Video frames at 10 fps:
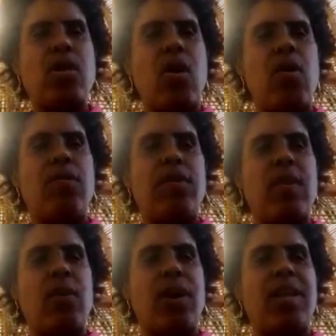
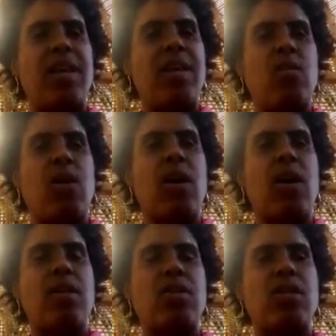to
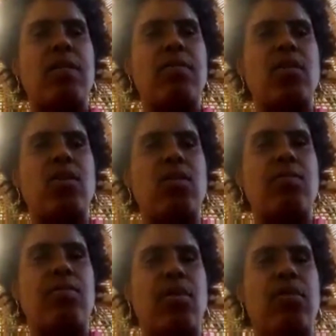just all the